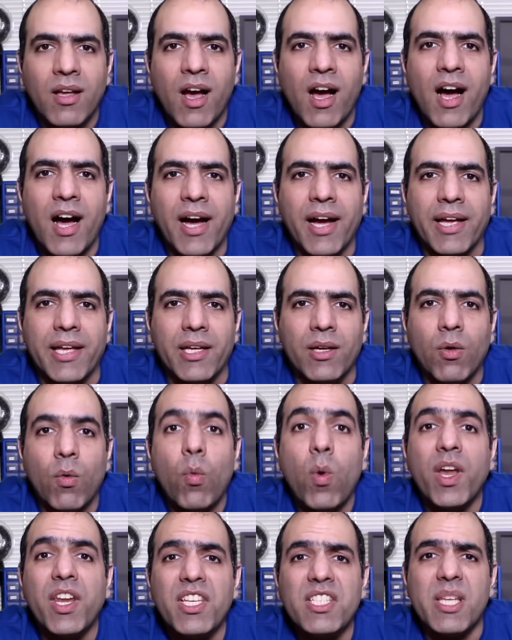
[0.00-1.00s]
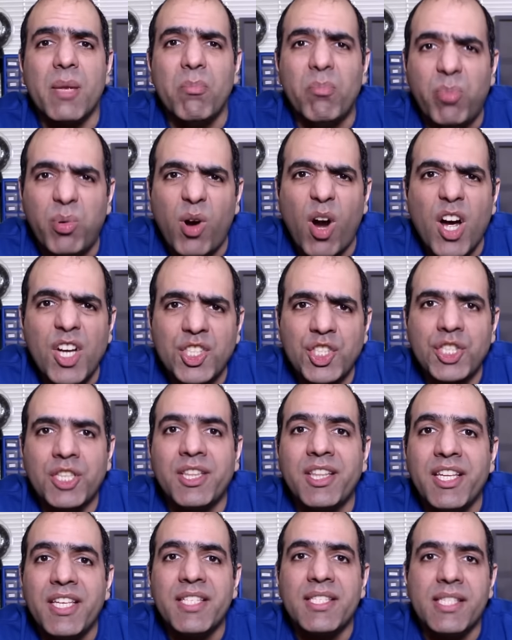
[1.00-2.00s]
Hi, what is a
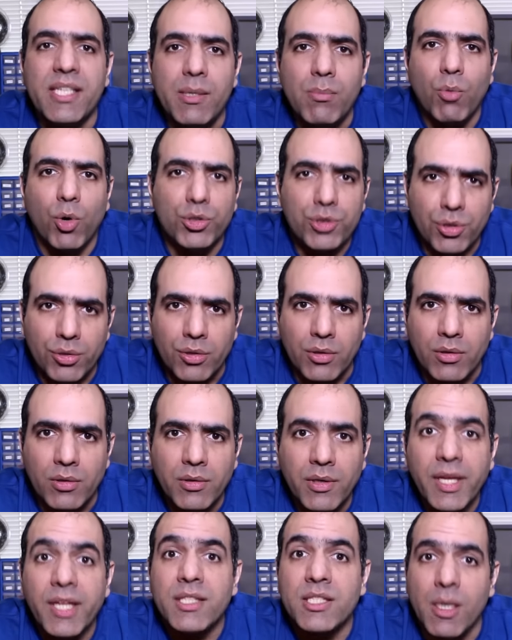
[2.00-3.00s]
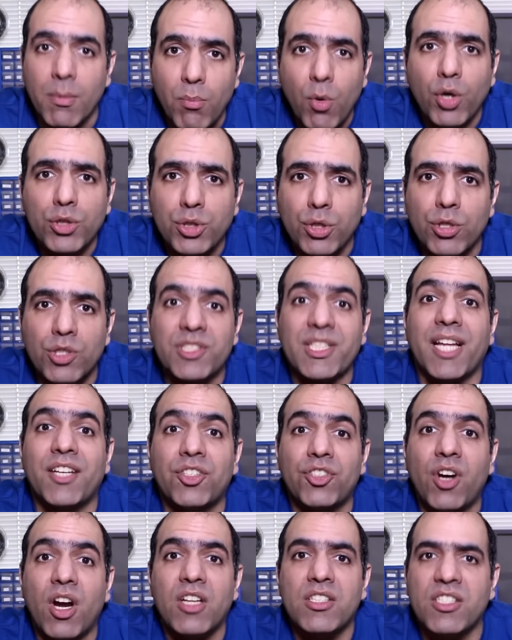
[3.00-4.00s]
brushed D C motor? It's a motor
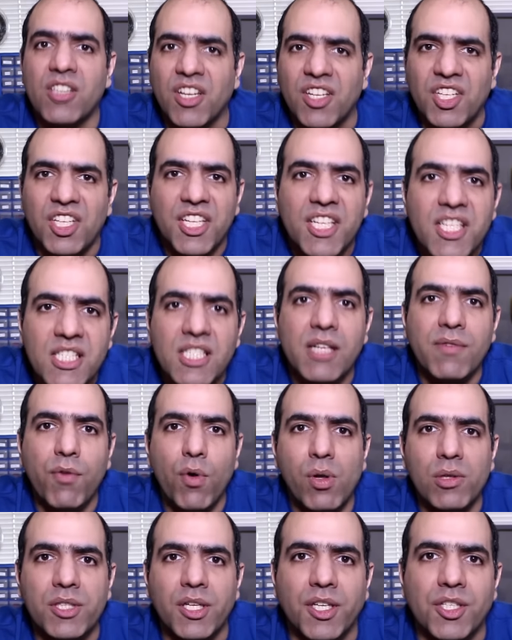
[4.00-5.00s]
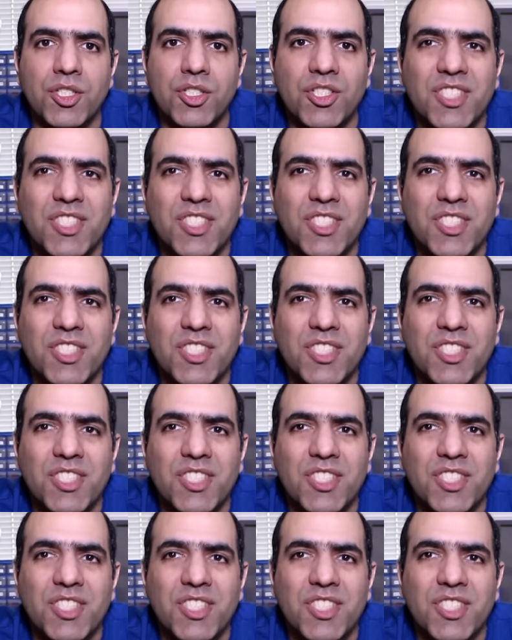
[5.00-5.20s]
that runs on D C voltage.